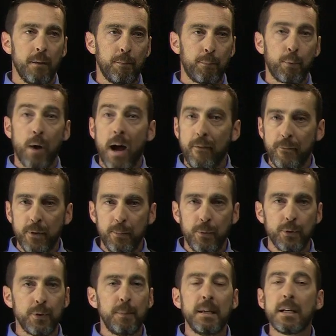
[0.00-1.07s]

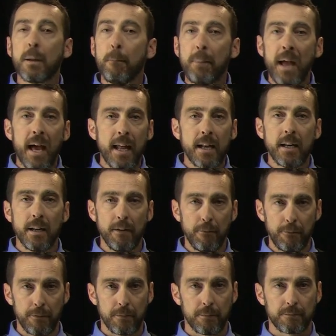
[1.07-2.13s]
profitable, to be
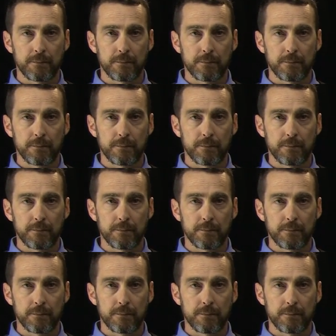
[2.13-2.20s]
competitive.